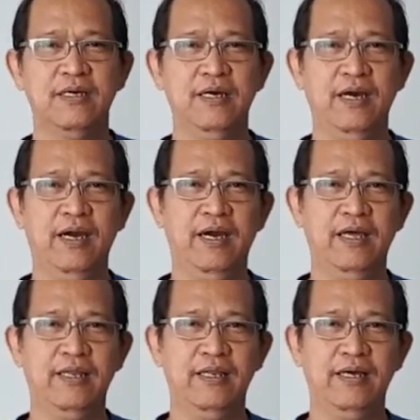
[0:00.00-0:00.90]

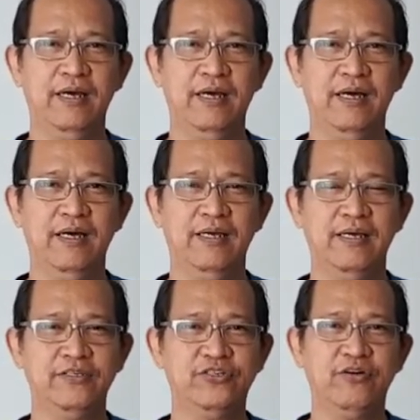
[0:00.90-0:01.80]
and
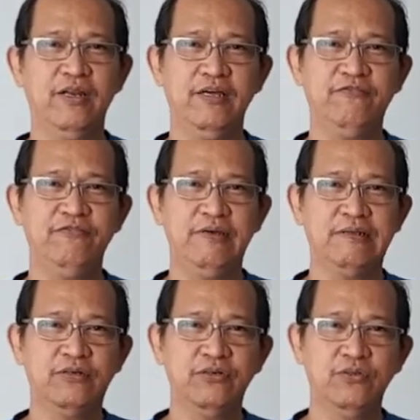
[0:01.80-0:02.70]
it's really feel
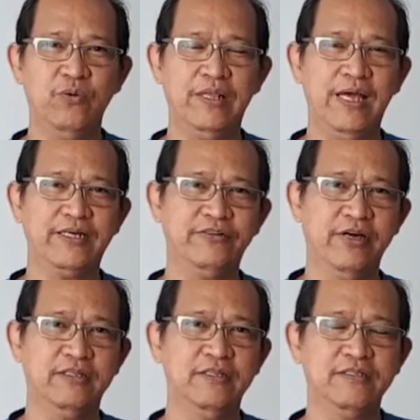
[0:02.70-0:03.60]
good when I
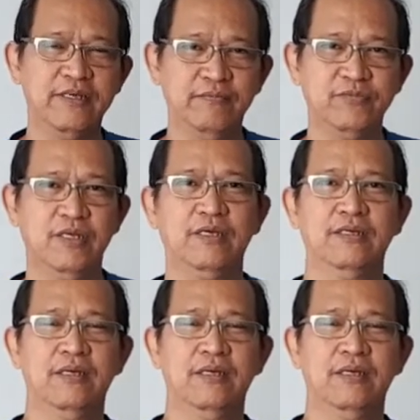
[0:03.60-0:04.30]
created something.